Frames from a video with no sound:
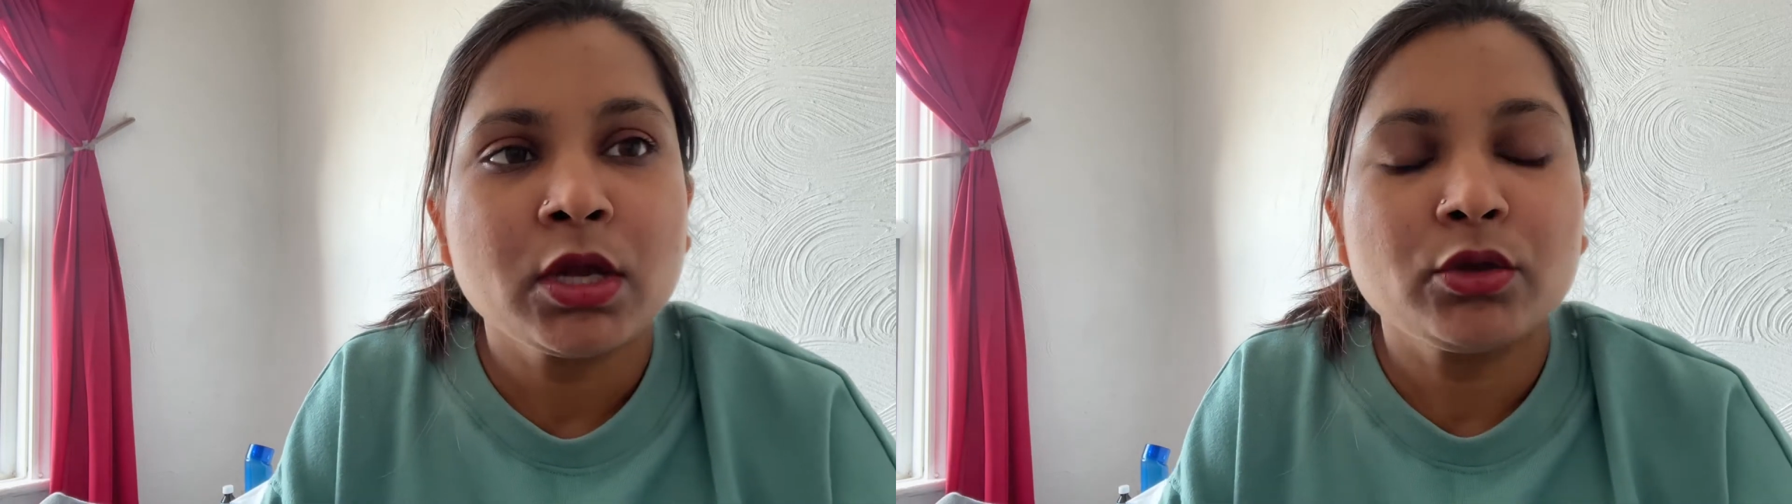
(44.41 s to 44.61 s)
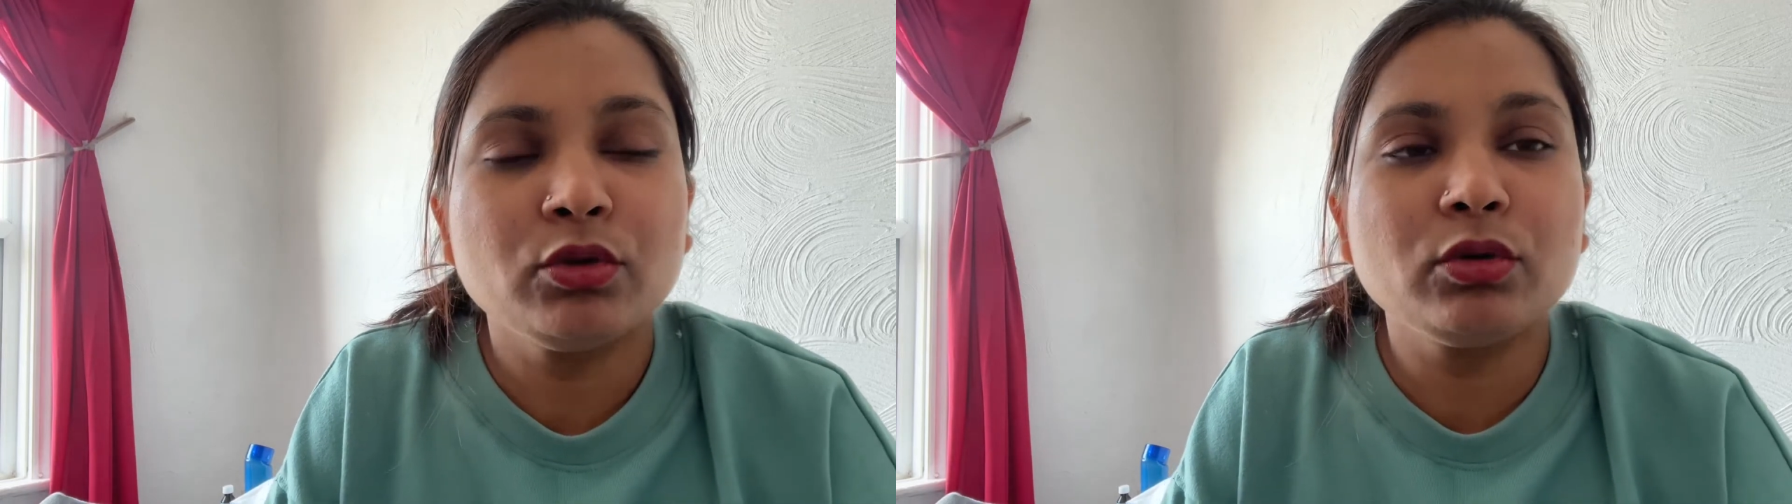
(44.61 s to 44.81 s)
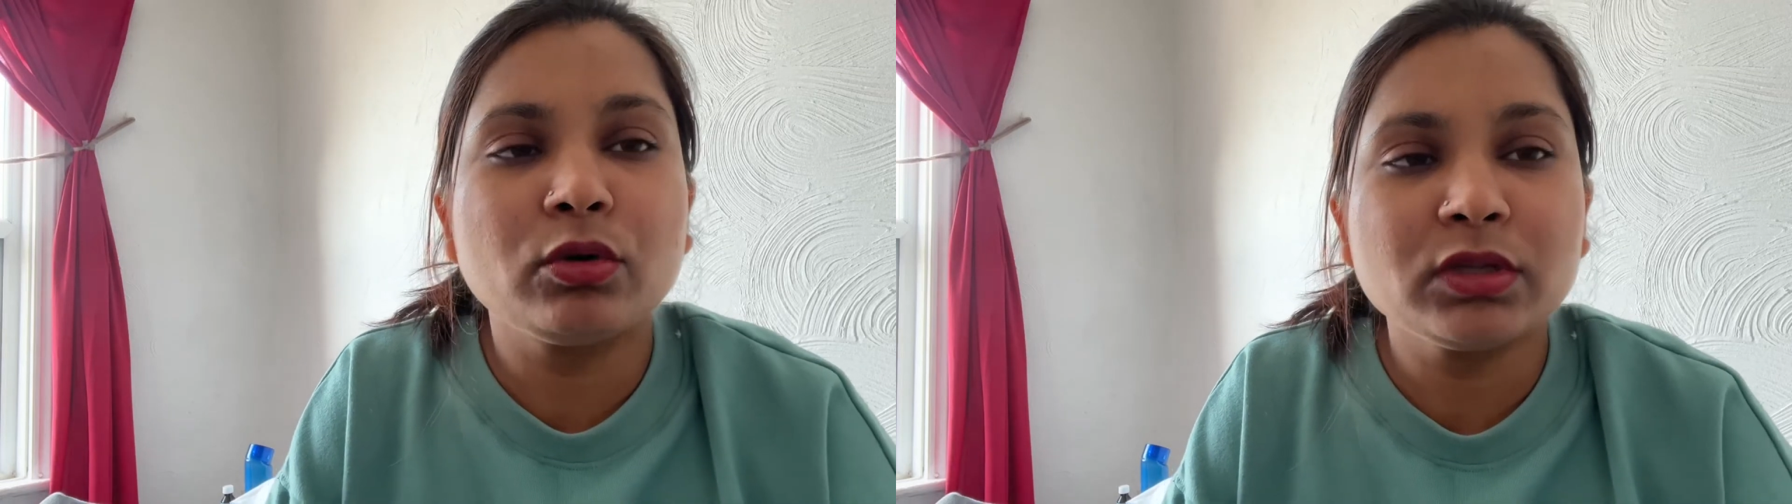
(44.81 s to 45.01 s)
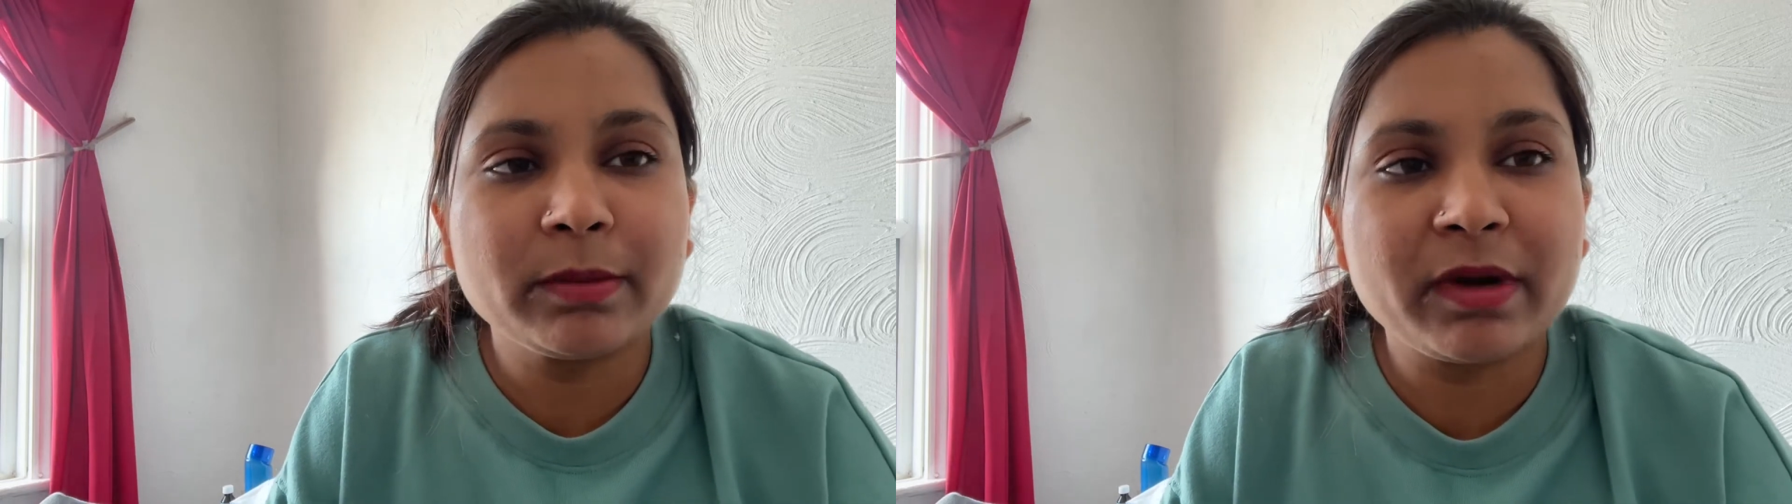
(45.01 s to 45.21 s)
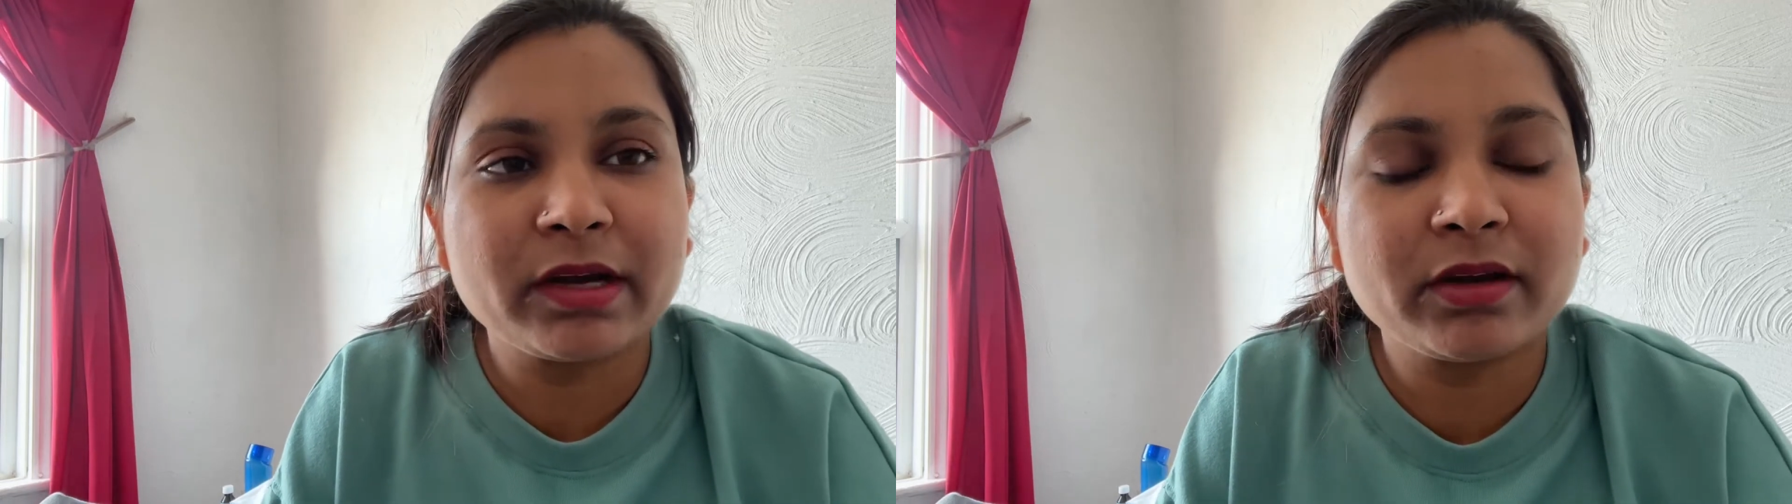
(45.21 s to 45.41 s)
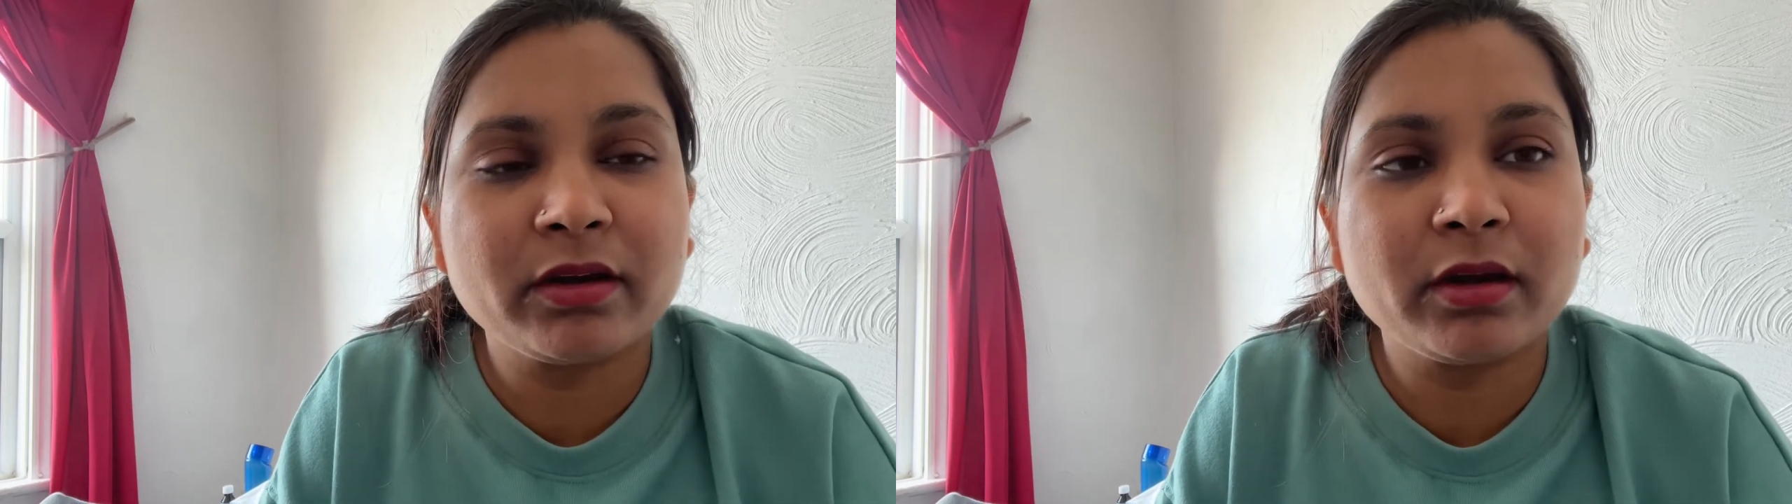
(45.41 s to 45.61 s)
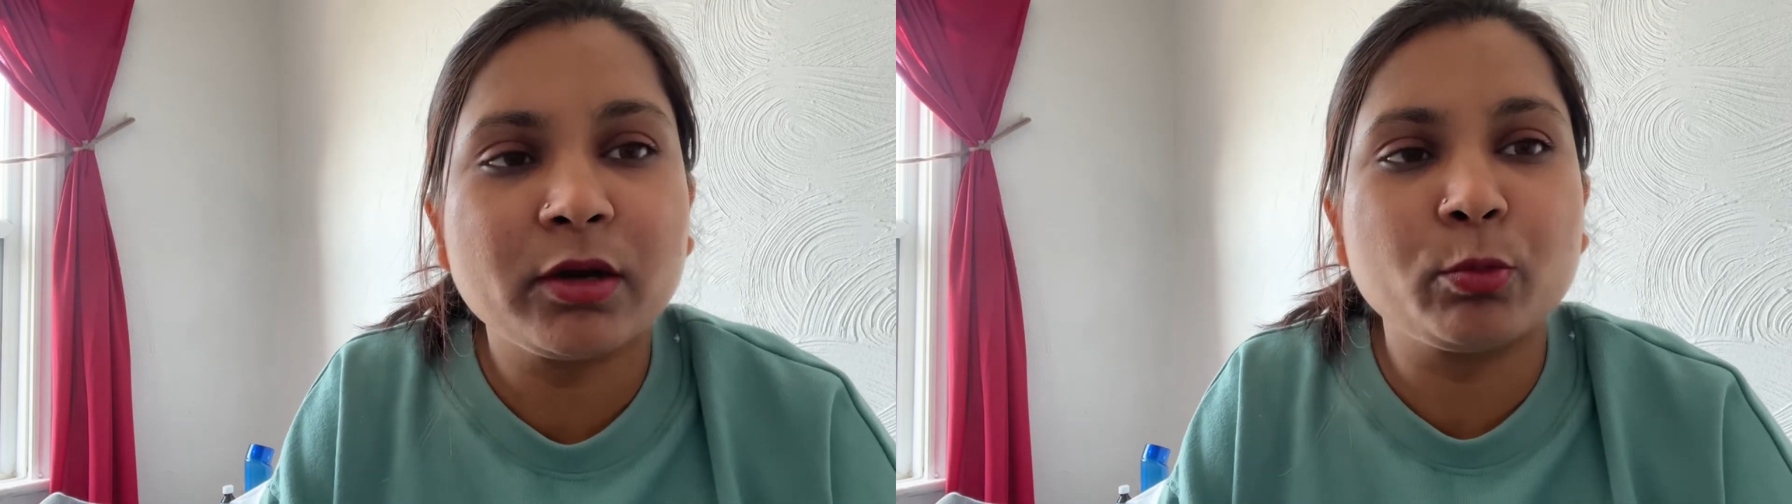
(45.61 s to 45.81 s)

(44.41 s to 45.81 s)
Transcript: you know the marking grid,